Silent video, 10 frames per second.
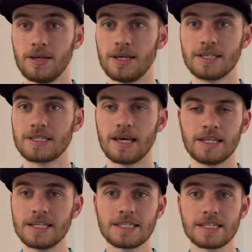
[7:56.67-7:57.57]
And
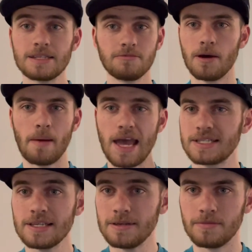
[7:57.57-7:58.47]
this isn't even a bad
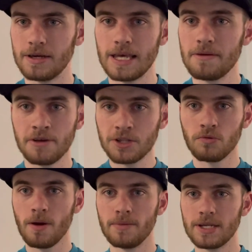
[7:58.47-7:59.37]
team. They have Victor
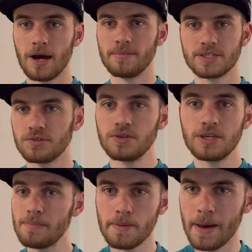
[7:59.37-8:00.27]
Wembanyama, so you
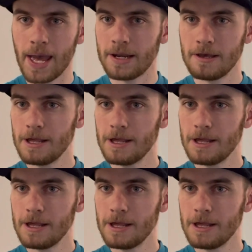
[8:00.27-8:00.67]
be bad.